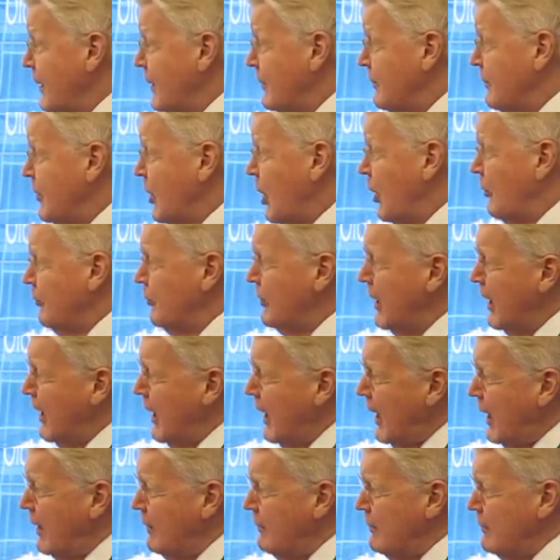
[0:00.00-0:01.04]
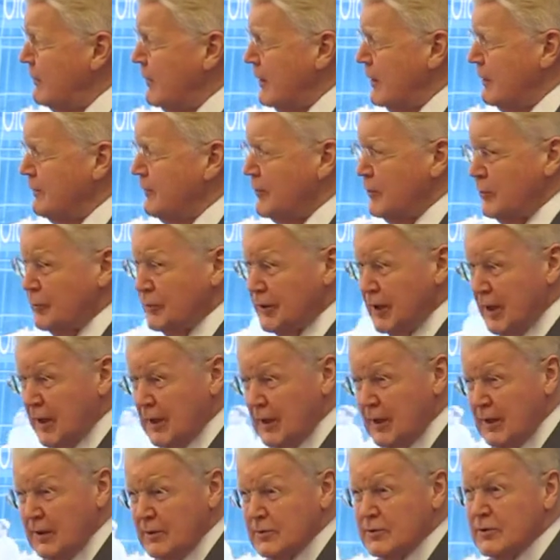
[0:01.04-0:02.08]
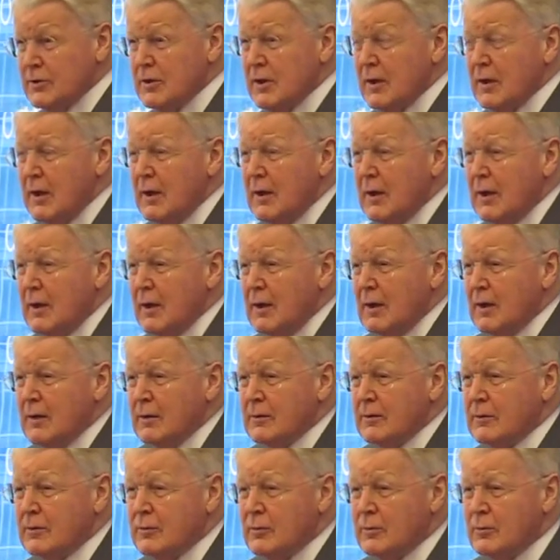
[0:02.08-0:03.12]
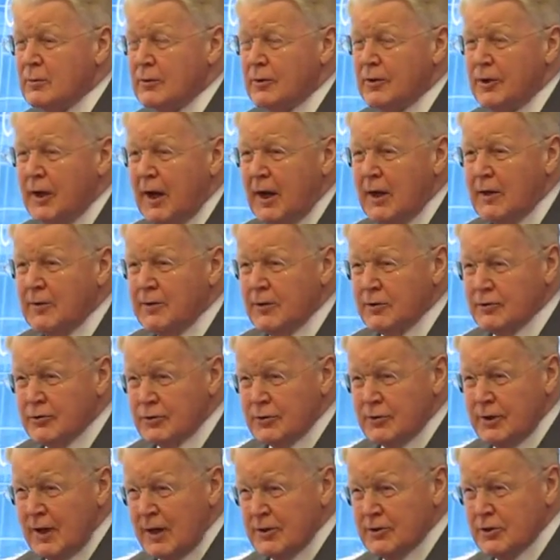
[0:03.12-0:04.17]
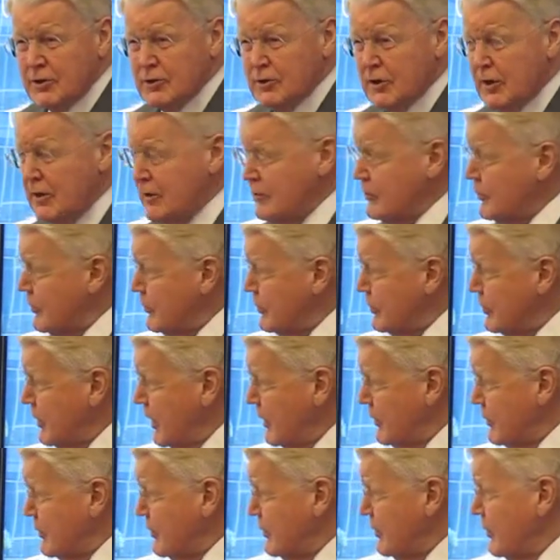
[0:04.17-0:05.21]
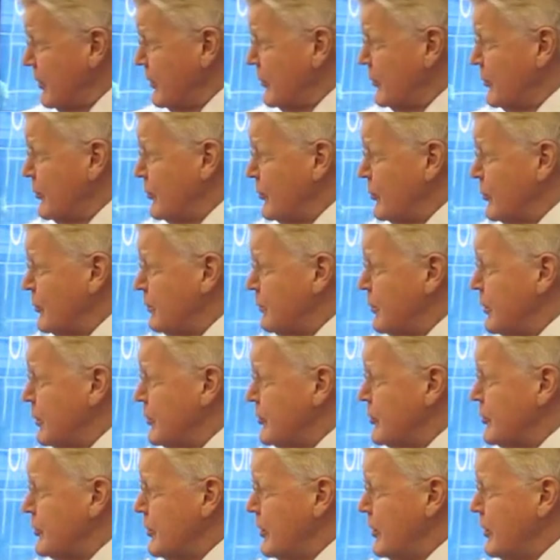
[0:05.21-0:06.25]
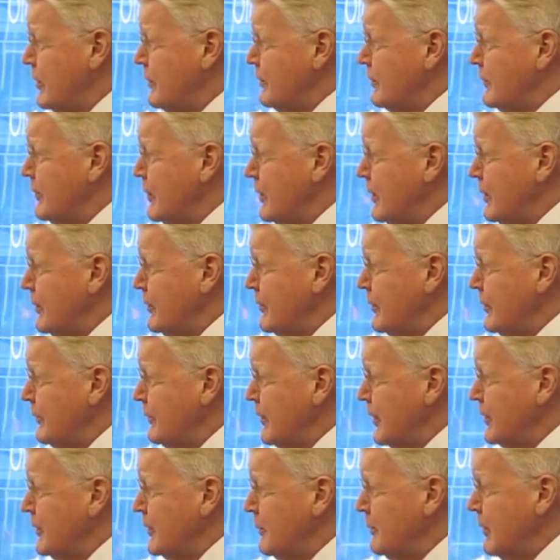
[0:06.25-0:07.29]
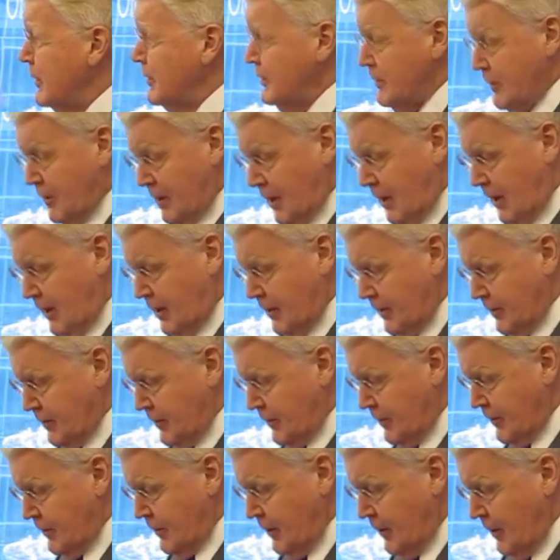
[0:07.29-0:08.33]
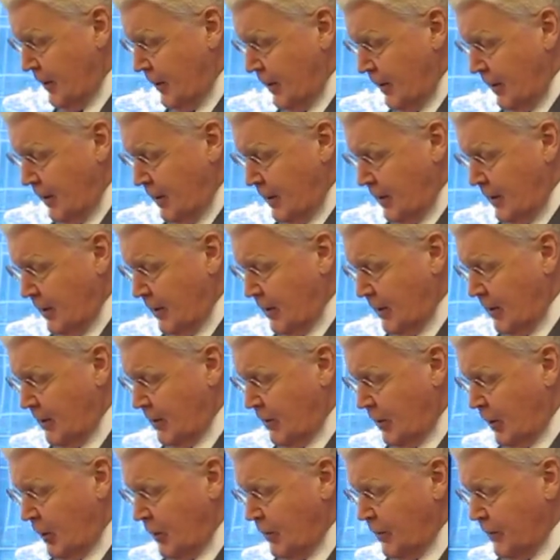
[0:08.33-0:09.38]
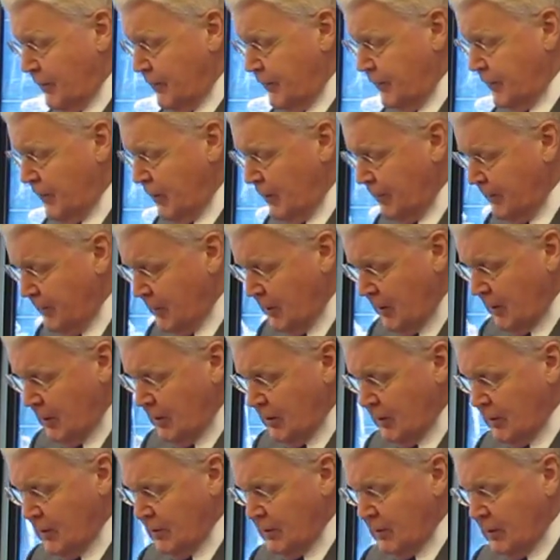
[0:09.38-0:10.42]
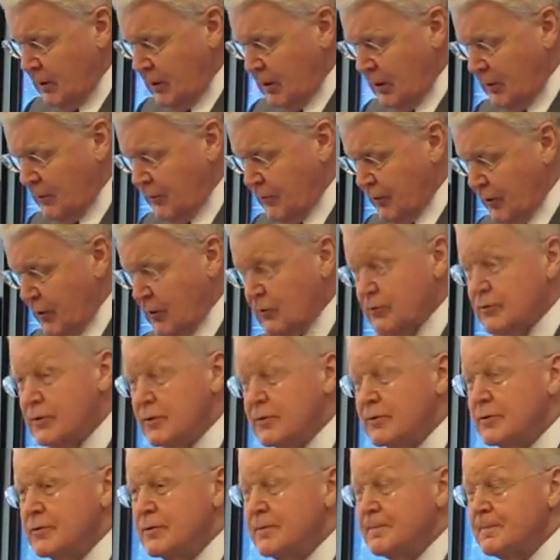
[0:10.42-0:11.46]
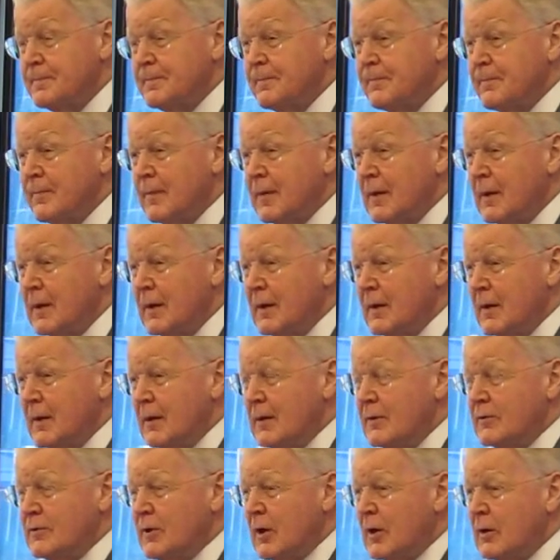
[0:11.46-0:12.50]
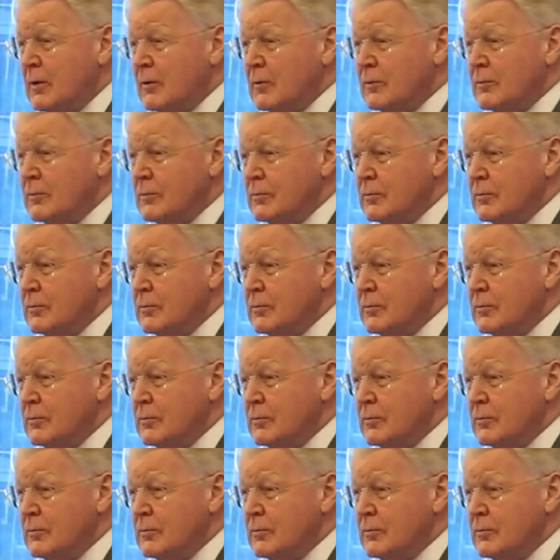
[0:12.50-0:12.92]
We only have a few decades to create this necessary success to preserve the fundamental character of the oceans. So,